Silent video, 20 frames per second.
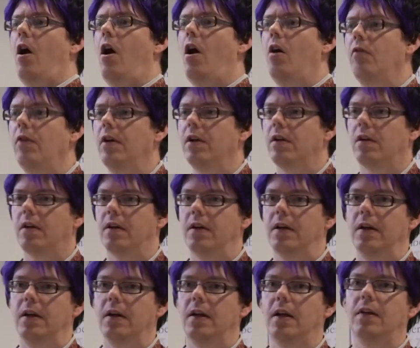
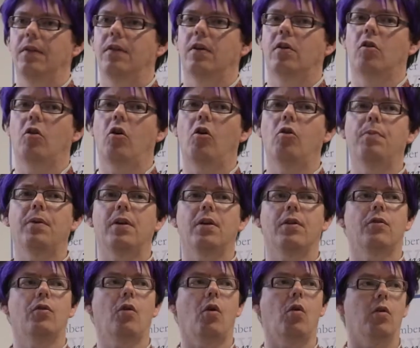currently in the global
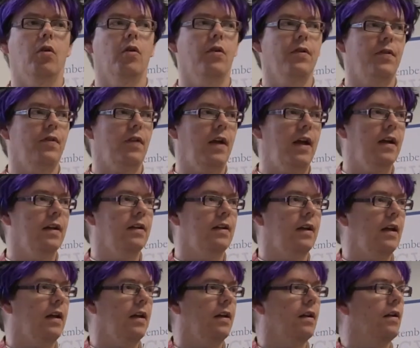north and
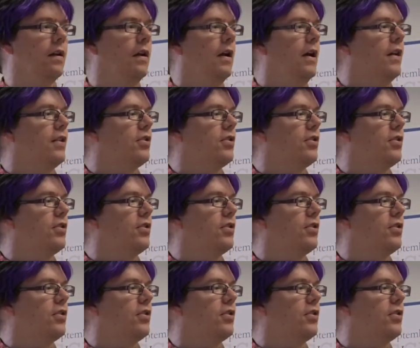in